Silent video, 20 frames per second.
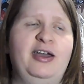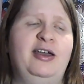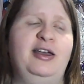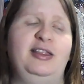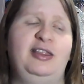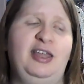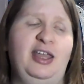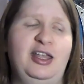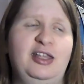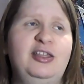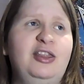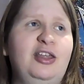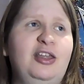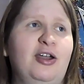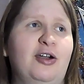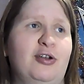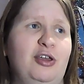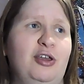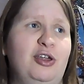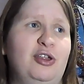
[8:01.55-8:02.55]
at the end of the
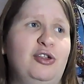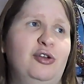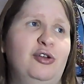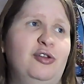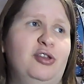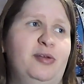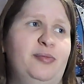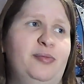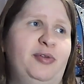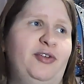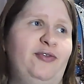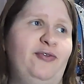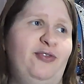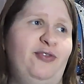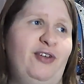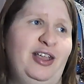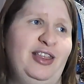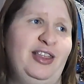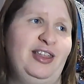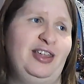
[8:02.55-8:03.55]
arc, he shows up and fights